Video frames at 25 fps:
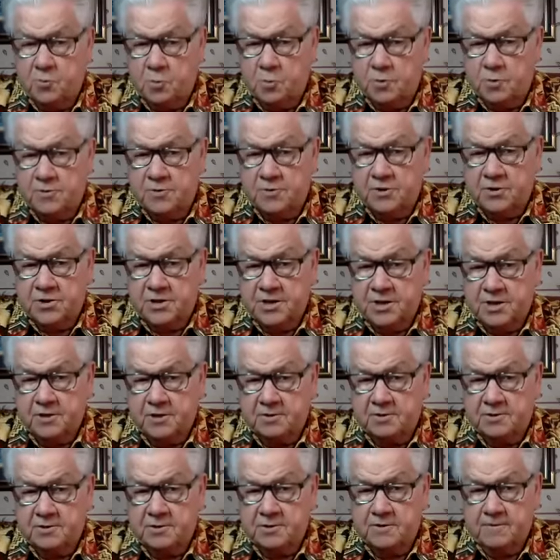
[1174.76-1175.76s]
one of the
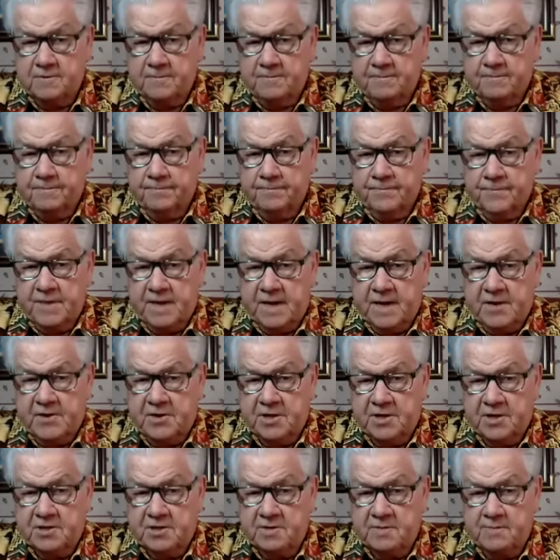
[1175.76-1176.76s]
things that I
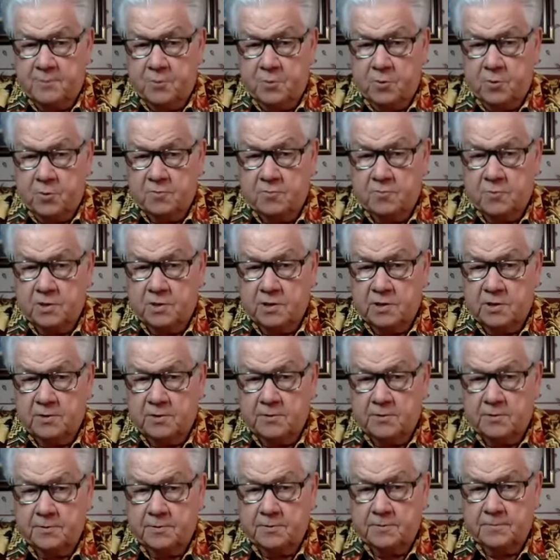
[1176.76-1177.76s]
think is important we
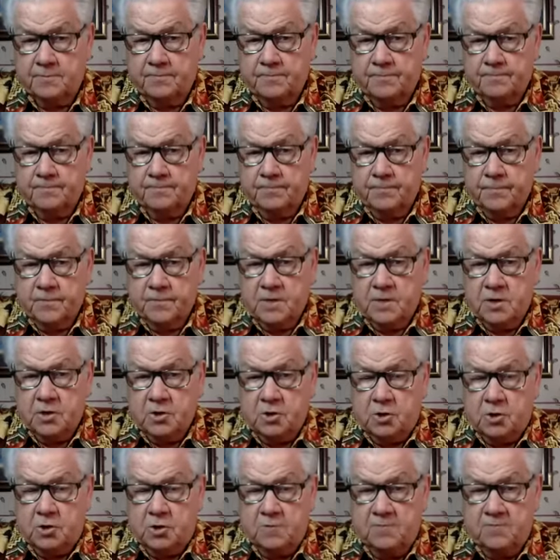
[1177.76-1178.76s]
learn.
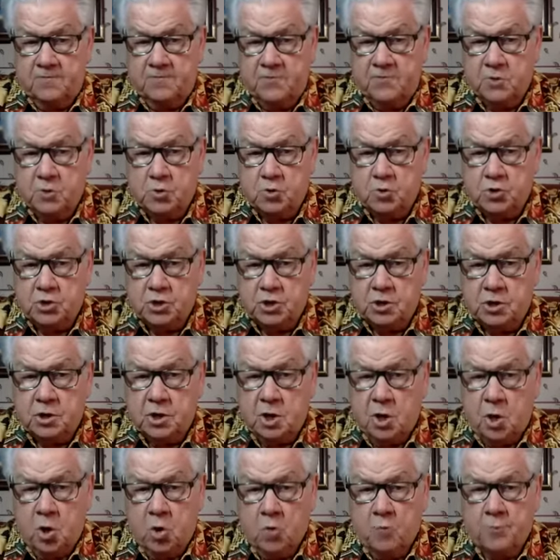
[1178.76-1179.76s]
Confusion
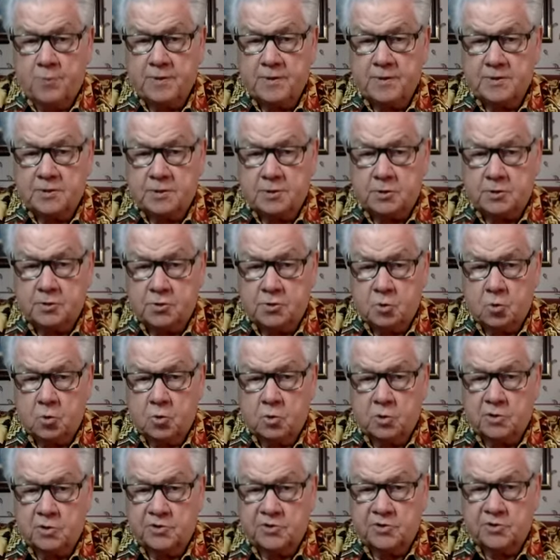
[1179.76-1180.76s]
opens the
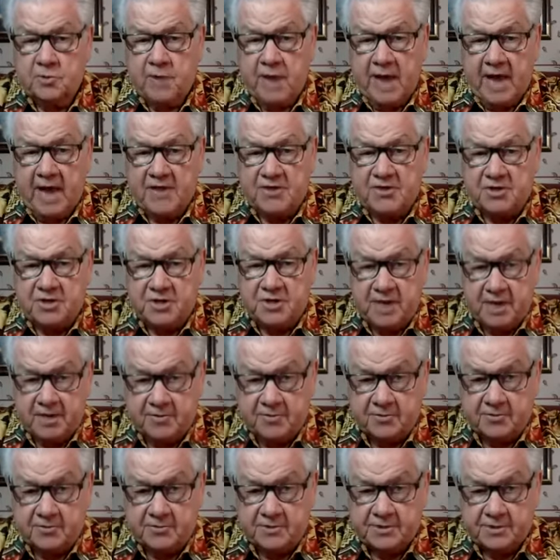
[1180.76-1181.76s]
door to
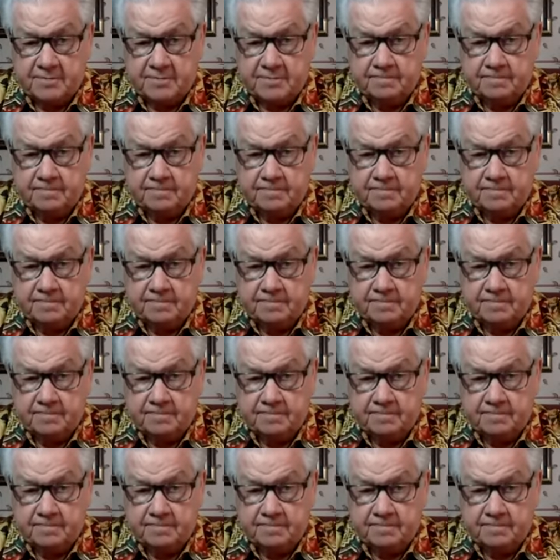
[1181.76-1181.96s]
agitators.